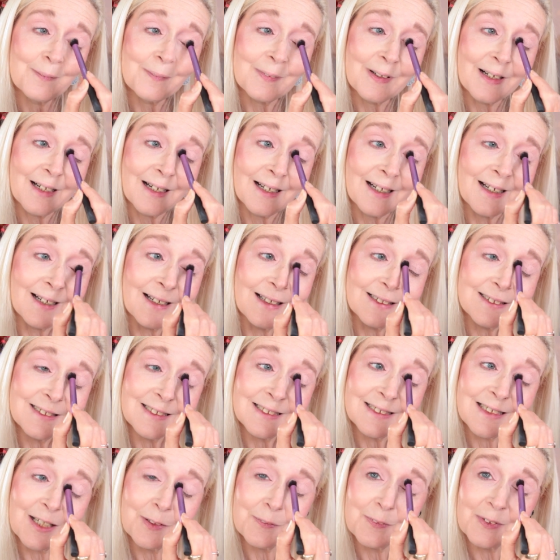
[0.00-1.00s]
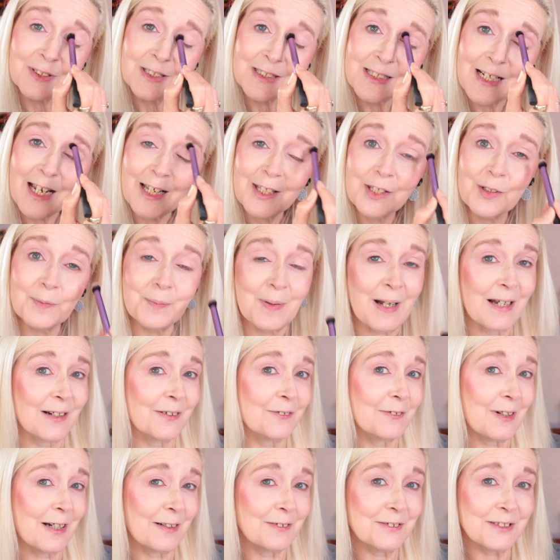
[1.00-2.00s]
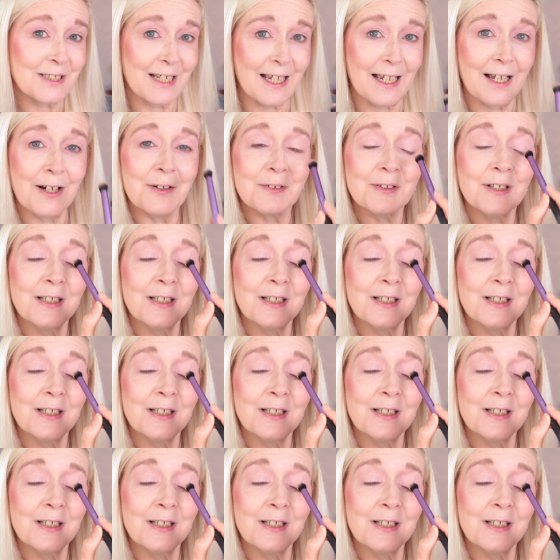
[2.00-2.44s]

I just don't want to take the background down.